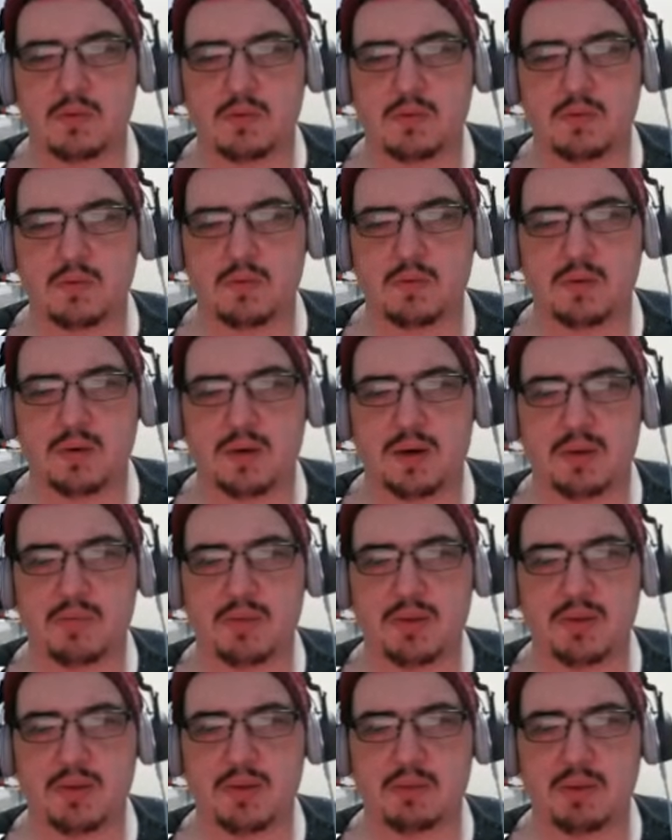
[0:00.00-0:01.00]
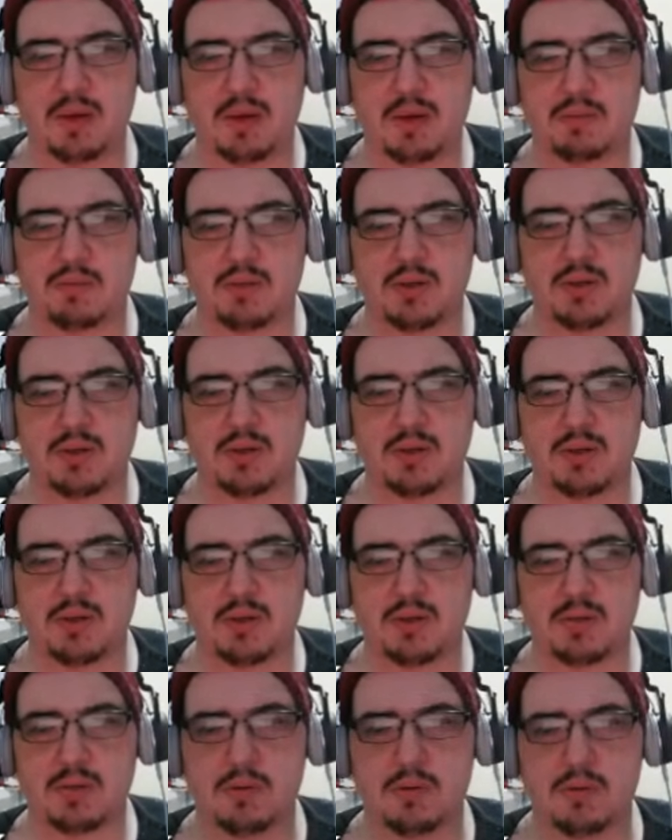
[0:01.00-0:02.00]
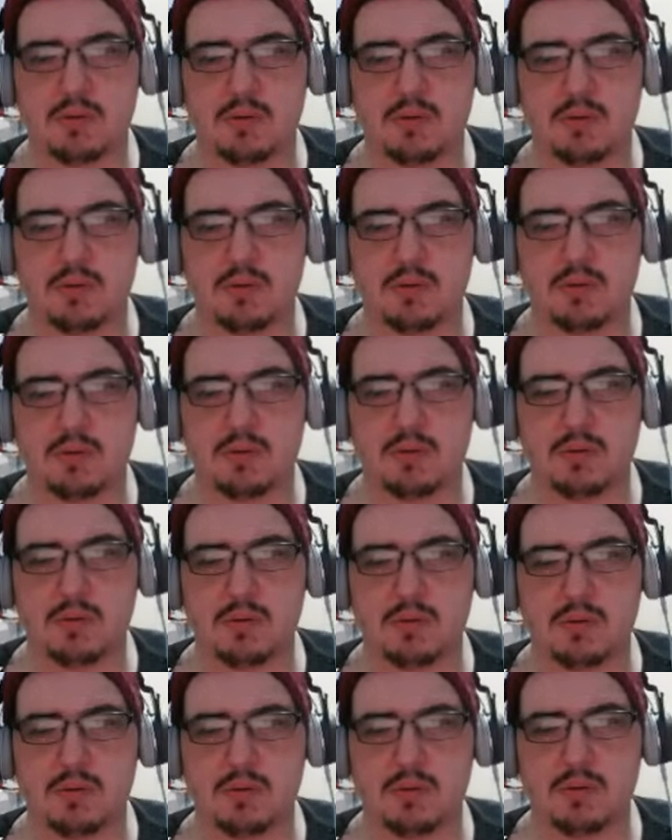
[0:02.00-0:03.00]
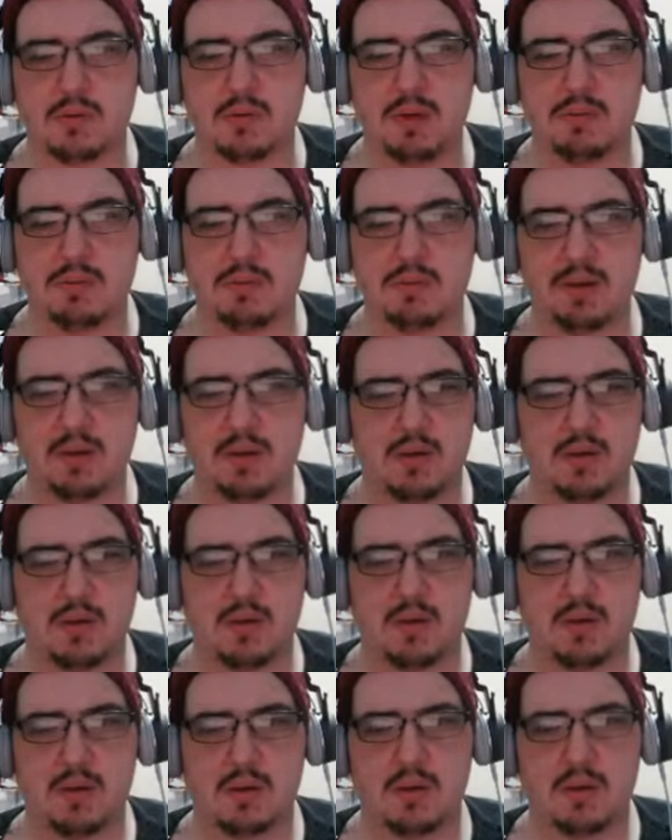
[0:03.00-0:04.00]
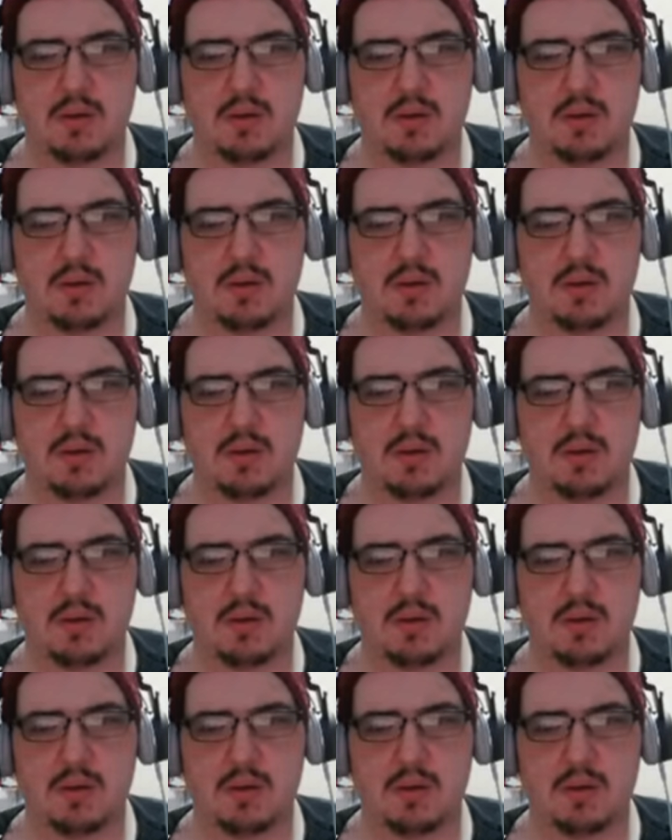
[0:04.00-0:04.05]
We'll grab this bottle brush. Ooh, maybe. Ooh.